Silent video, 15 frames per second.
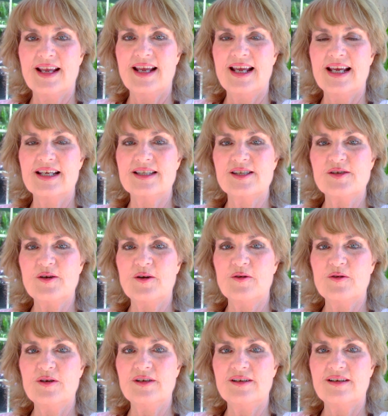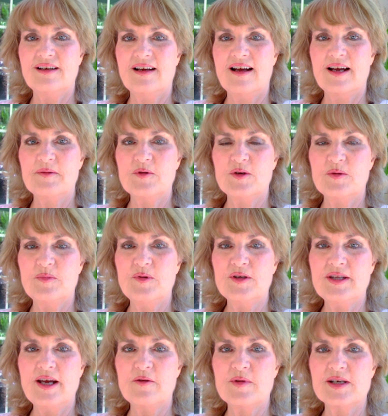And so I'm going to
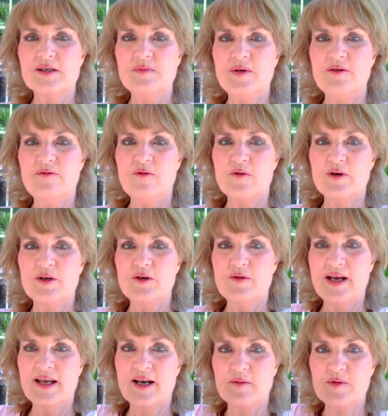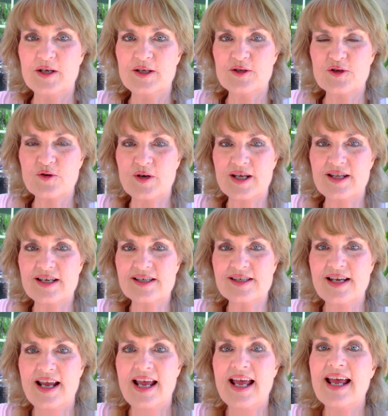put that recipe for you, and I'm going to enjoy this,
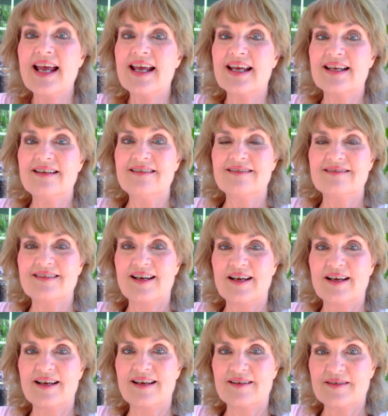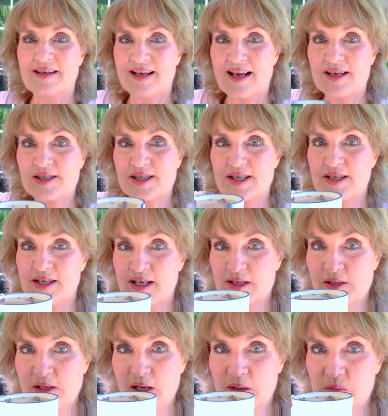and I'll see you
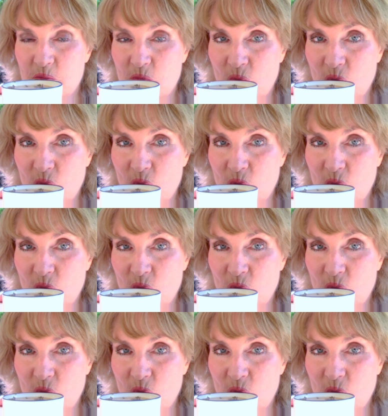next time.